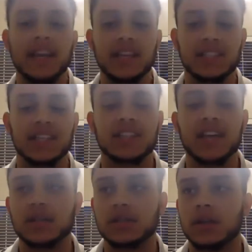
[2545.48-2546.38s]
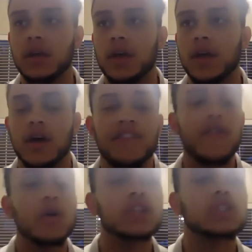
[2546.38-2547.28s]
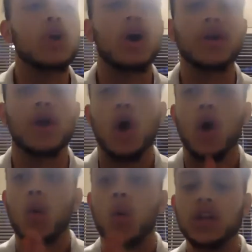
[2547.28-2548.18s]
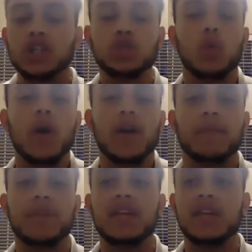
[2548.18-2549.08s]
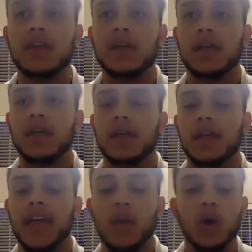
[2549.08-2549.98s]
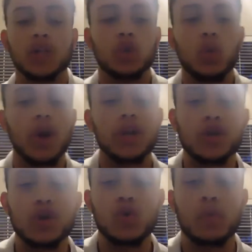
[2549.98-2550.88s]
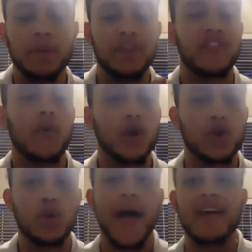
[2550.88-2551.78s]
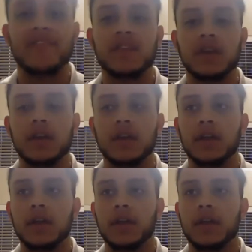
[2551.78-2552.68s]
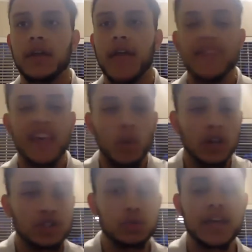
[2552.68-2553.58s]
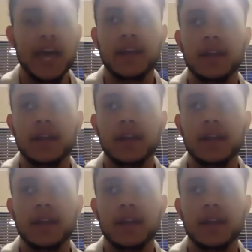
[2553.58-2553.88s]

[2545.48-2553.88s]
success. Focus on what you want to be and what you want to do before you have it. And then once you get it,